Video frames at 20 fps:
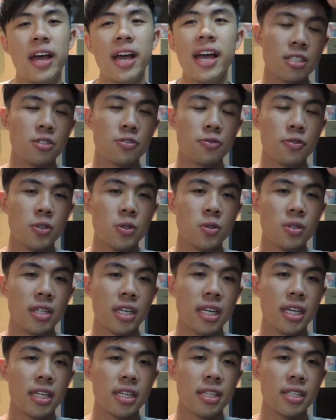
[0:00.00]
I just feel
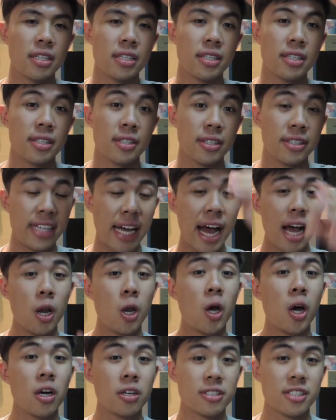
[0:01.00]
that the
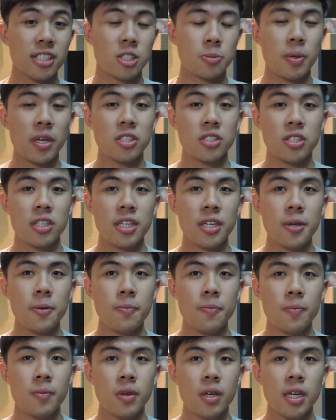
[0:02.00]
dialogues
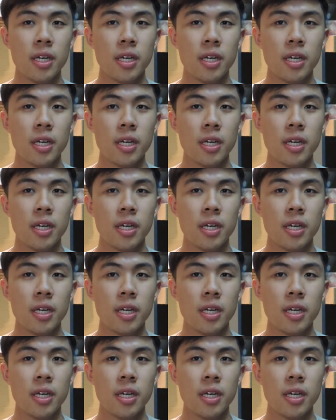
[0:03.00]
especially